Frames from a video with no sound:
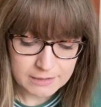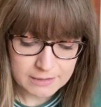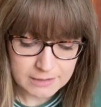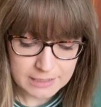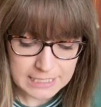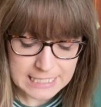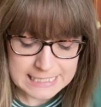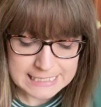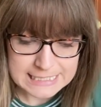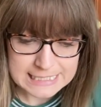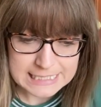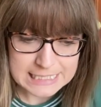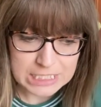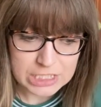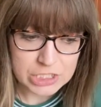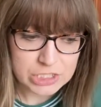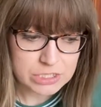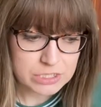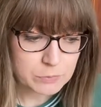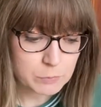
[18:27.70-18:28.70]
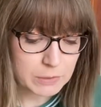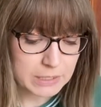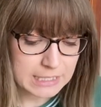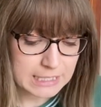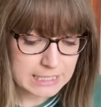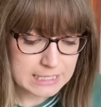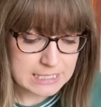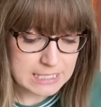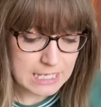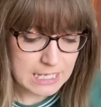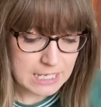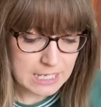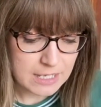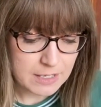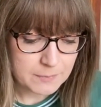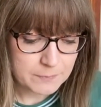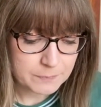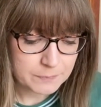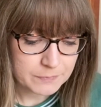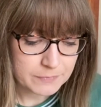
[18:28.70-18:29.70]
It's stitched with
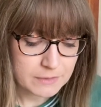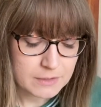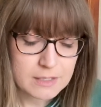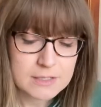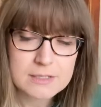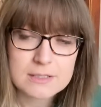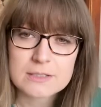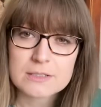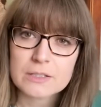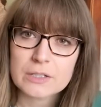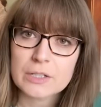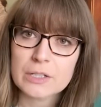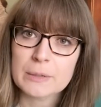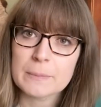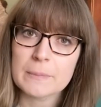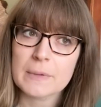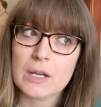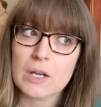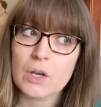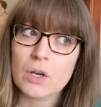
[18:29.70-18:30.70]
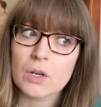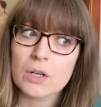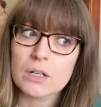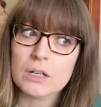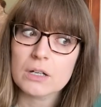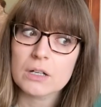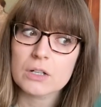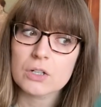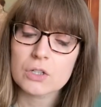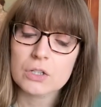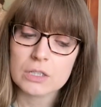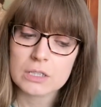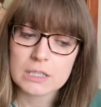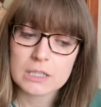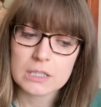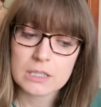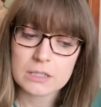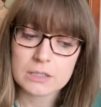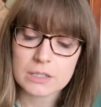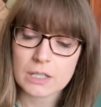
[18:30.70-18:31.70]
some
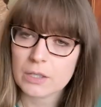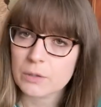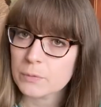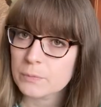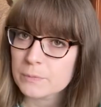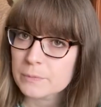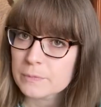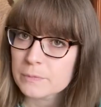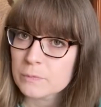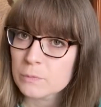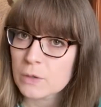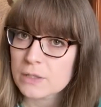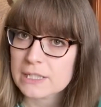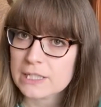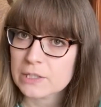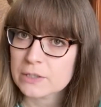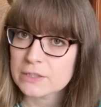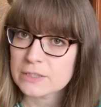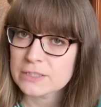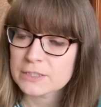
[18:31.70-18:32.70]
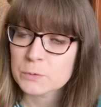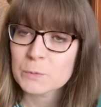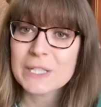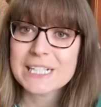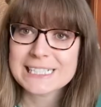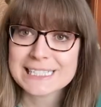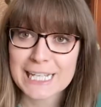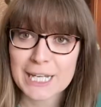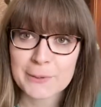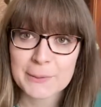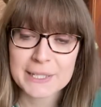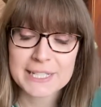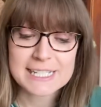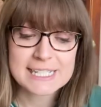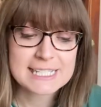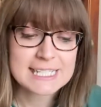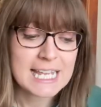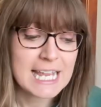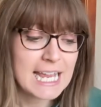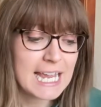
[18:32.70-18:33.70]
colour, no, what are they called? Weeks Dye
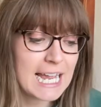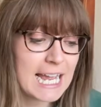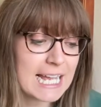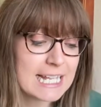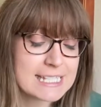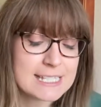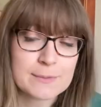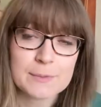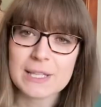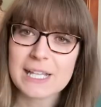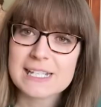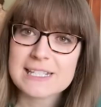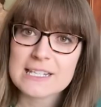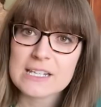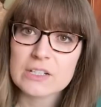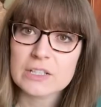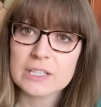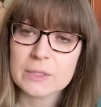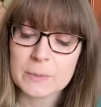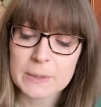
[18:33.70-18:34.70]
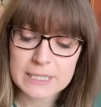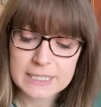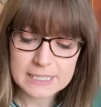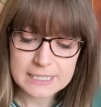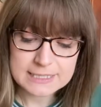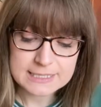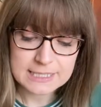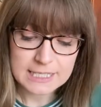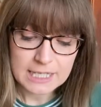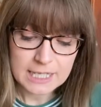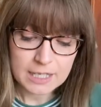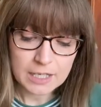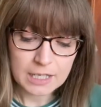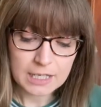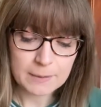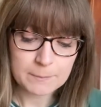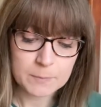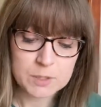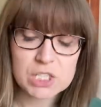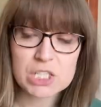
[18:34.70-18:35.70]
Works and some classic colour works,
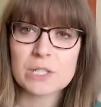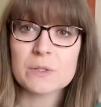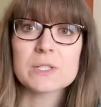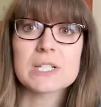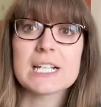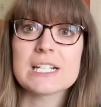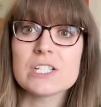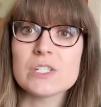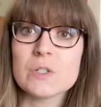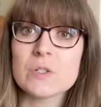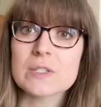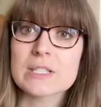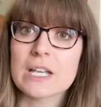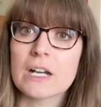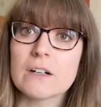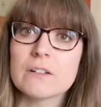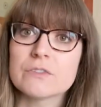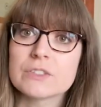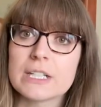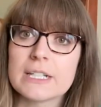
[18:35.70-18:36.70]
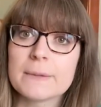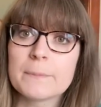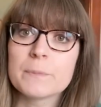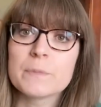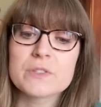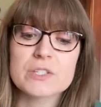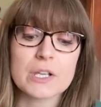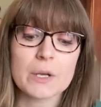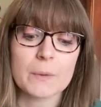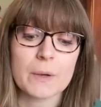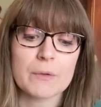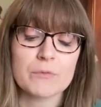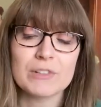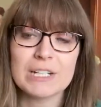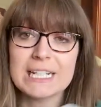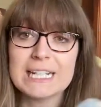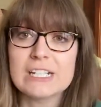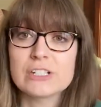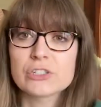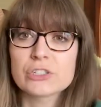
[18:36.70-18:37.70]
which I don't tend to use that often. So
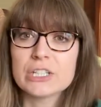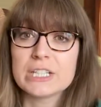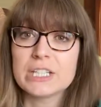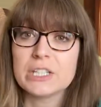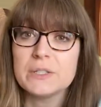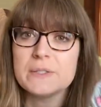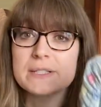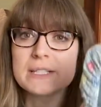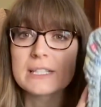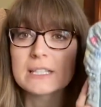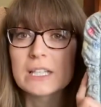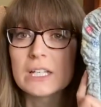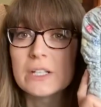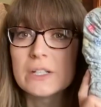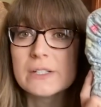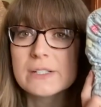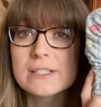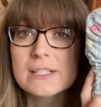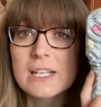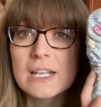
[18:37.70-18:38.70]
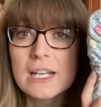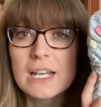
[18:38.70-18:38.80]
really enjoying using those.